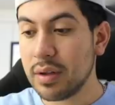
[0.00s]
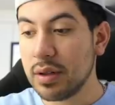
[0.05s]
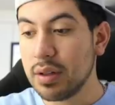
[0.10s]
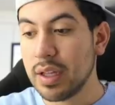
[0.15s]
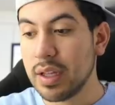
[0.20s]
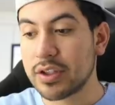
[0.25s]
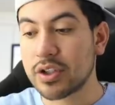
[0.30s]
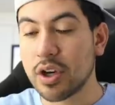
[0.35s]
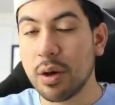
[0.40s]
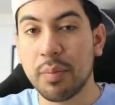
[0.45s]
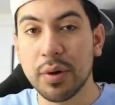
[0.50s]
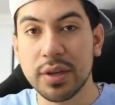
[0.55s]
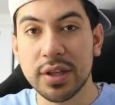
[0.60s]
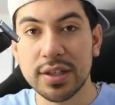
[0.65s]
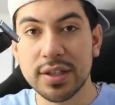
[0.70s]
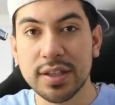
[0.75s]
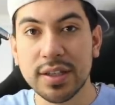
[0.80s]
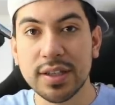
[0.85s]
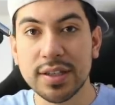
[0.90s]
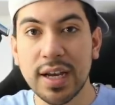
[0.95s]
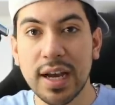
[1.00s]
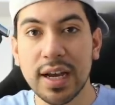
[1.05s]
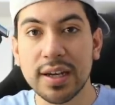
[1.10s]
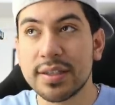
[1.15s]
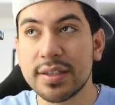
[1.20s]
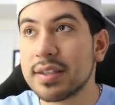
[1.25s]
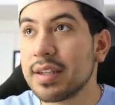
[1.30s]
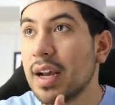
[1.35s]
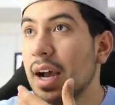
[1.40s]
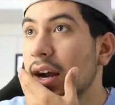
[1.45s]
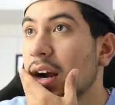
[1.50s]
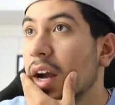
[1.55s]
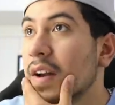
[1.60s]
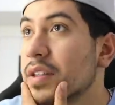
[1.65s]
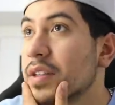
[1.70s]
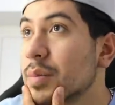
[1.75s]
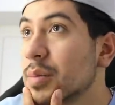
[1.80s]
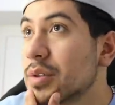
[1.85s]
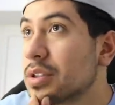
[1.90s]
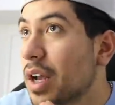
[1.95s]
let's go put this to the test. I got
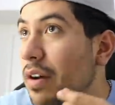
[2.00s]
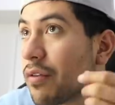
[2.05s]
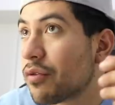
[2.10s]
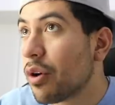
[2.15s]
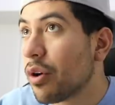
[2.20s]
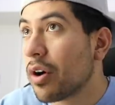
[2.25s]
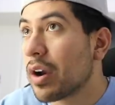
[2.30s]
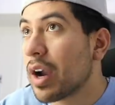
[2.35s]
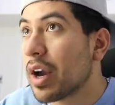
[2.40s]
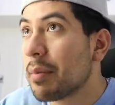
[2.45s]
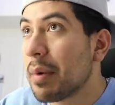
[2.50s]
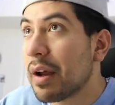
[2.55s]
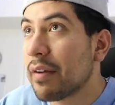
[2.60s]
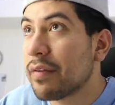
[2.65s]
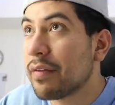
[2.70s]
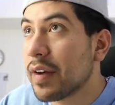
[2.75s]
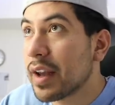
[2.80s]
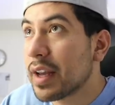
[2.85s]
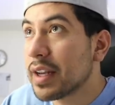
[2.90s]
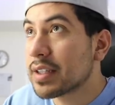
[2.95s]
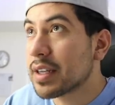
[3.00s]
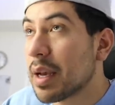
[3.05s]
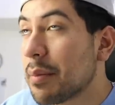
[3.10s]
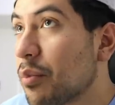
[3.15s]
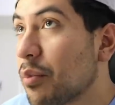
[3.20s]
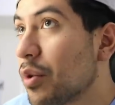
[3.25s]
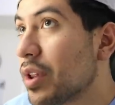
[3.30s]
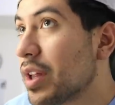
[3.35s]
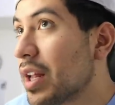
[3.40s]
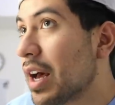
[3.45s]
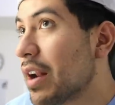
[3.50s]
some stuff growing out of my face. I'm really not a